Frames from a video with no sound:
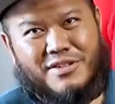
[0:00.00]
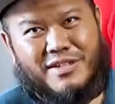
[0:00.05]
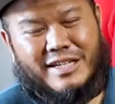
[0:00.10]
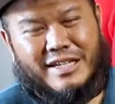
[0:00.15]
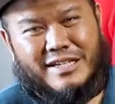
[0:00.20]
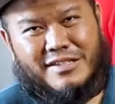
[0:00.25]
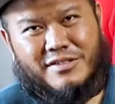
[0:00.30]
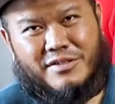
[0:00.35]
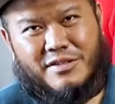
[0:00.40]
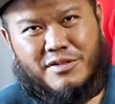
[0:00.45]
not
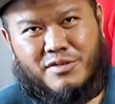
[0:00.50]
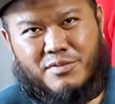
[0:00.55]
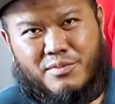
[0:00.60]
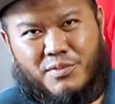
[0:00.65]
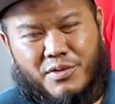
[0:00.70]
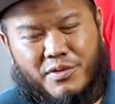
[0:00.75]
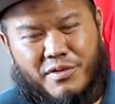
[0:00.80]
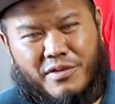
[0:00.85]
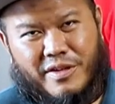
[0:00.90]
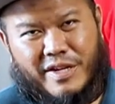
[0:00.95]
as
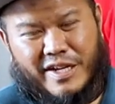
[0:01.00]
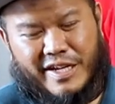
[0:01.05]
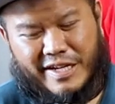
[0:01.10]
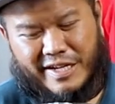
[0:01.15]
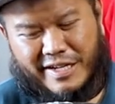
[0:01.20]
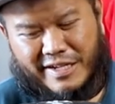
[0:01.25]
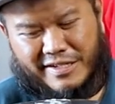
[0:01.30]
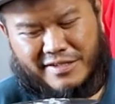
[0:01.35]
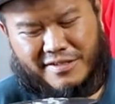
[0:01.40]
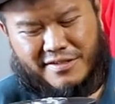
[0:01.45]
smooth
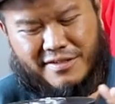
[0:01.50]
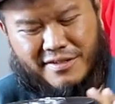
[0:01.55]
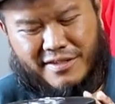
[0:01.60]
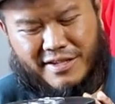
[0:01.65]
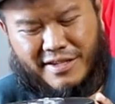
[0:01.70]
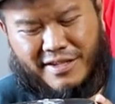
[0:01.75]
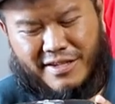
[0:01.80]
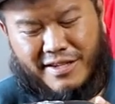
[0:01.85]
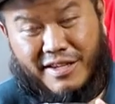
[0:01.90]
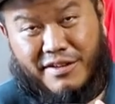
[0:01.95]
as
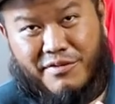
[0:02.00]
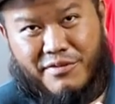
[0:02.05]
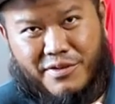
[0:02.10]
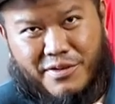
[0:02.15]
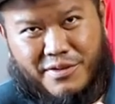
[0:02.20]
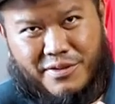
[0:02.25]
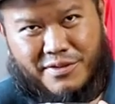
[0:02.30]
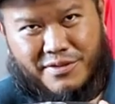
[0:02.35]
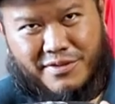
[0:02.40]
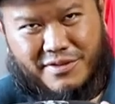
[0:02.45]
the
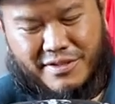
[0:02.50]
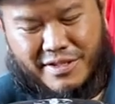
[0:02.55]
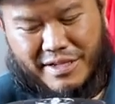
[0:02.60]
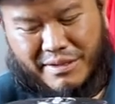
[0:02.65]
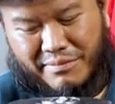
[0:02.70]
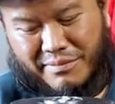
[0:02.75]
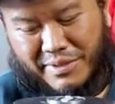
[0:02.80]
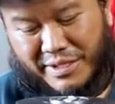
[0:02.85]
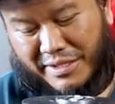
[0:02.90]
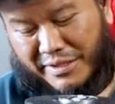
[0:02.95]
Evo
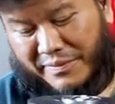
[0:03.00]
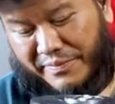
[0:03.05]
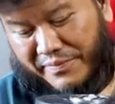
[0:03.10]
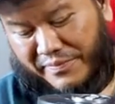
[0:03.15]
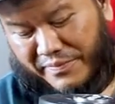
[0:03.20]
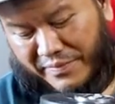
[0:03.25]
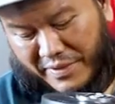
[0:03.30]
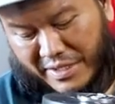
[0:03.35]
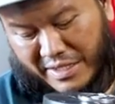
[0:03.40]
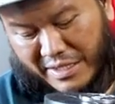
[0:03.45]
dumbbell.
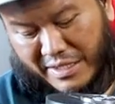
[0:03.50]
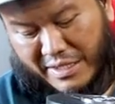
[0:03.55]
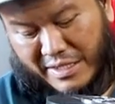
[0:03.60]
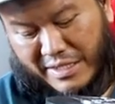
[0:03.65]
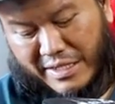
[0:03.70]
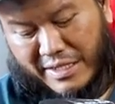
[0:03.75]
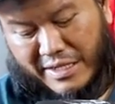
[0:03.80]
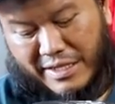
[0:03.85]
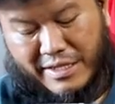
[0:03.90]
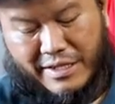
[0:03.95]

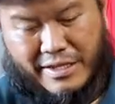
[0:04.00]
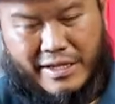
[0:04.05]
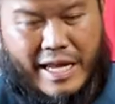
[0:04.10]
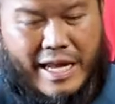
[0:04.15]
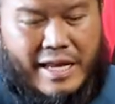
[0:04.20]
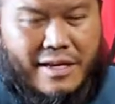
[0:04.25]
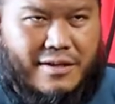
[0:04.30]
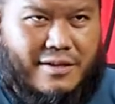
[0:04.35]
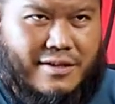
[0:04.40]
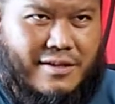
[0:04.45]
The
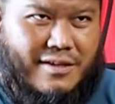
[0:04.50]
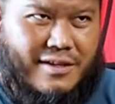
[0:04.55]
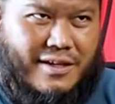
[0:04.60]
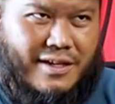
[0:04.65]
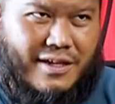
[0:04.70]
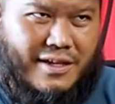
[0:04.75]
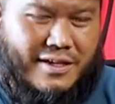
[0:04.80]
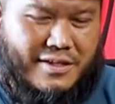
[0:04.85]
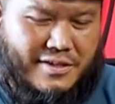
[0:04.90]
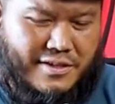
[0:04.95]
handle
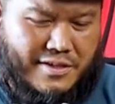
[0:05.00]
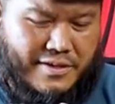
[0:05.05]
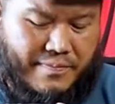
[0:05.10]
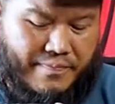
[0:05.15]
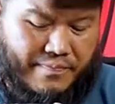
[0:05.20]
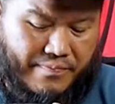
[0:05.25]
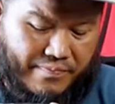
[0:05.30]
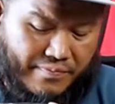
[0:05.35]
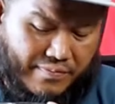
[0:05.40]
is